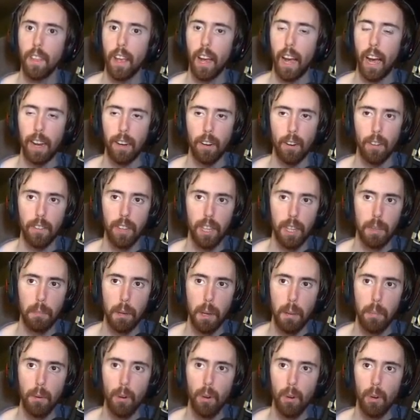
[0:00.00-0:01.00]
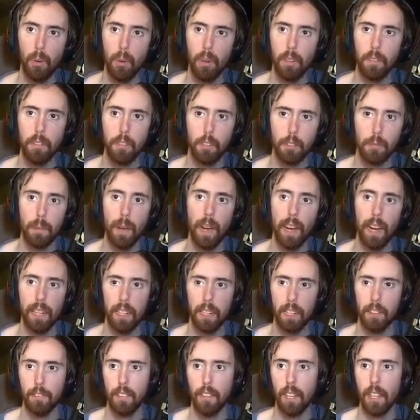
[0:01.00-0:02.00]
I don't think people would
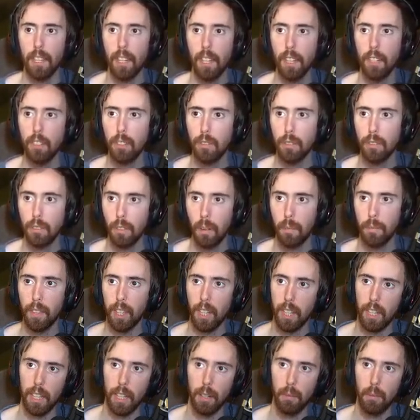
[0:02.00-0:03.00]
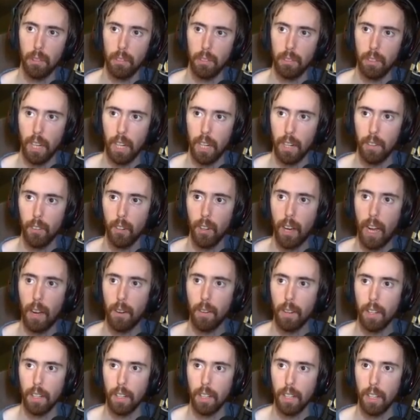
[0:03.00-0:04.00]
respect if they did do something that was kind of
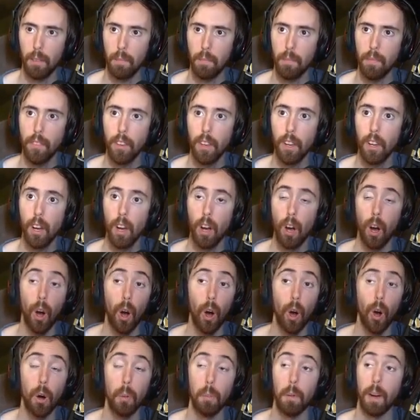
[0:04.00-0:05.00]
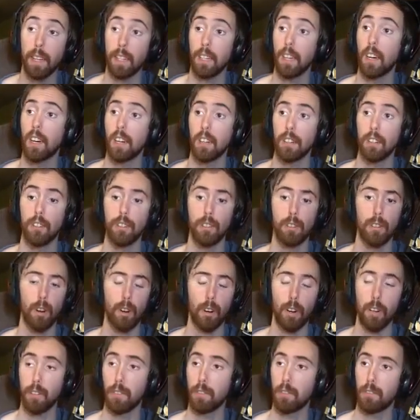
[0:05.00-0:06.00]
allowing them... Oh my god, dude.
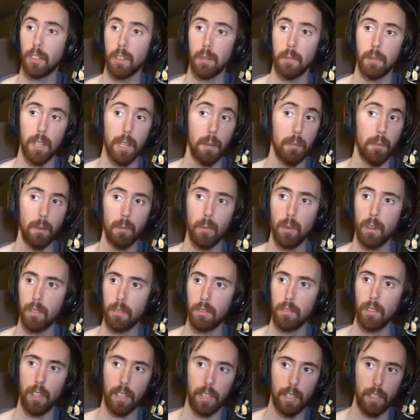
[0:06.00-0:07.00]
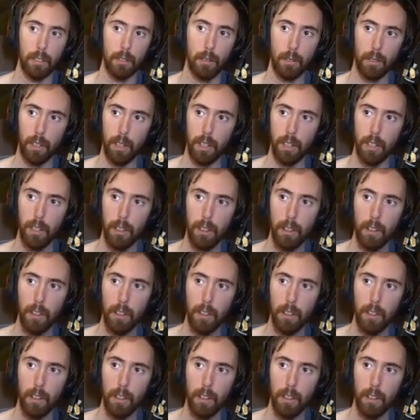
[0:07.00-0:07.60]
Alright, just give me 1 second, okay?